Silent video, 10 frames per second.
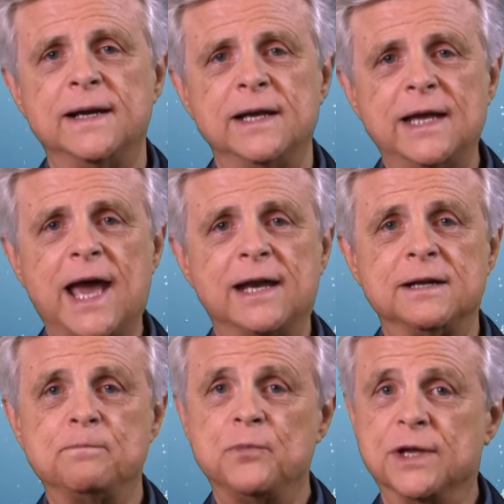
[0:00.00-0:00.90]
He
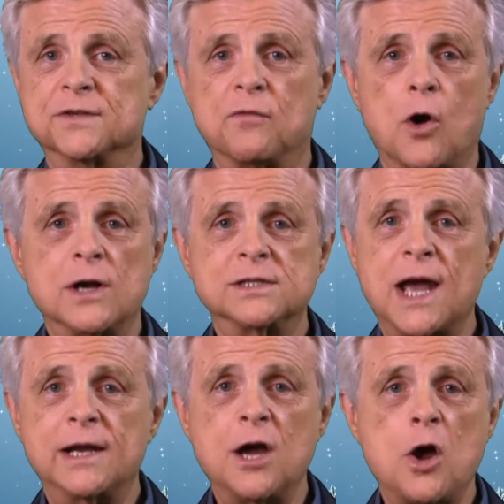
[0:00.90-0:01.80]
added, "As far as
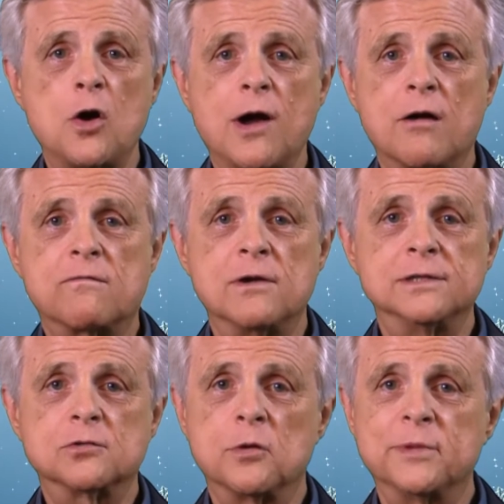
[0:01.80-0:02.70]
I know, our
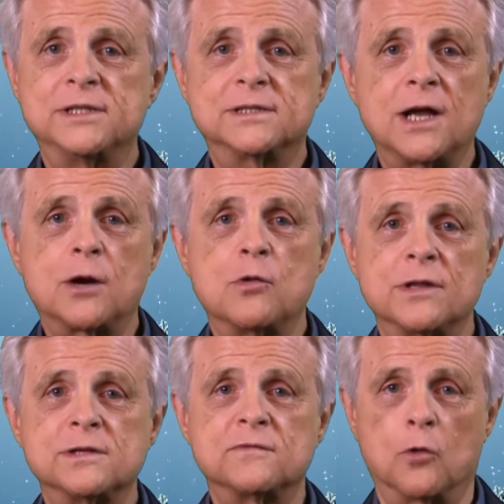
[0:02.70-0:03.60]
friends will be stuck
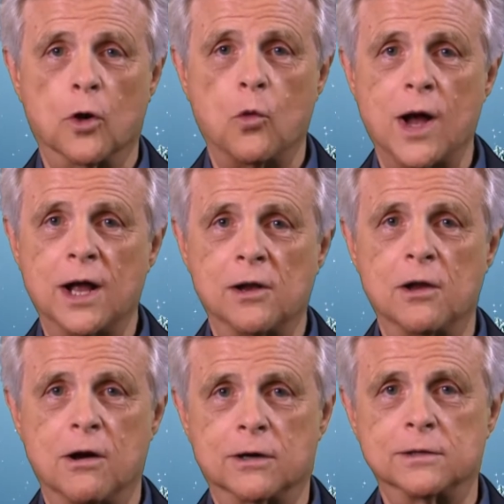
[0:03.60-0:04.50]
with us for a while
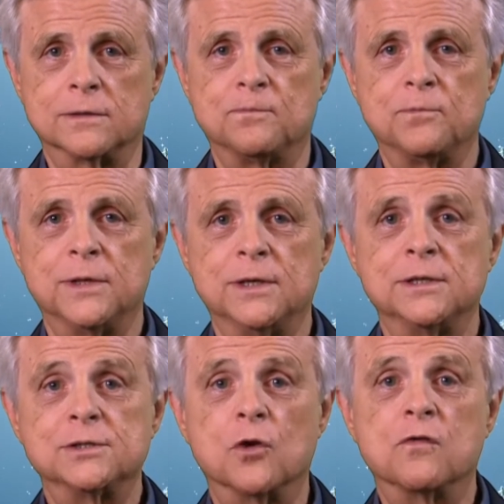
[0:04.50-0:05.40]
longer.
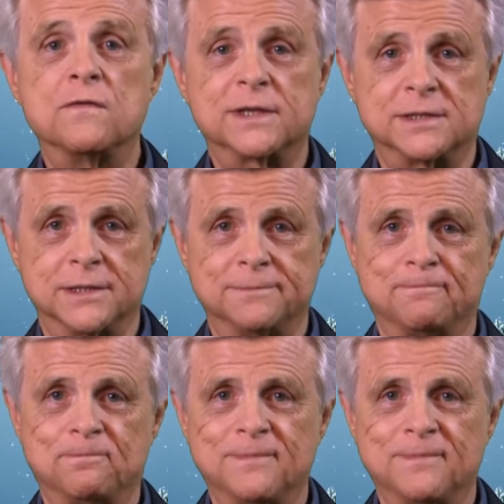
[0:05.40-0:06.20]
So fix it."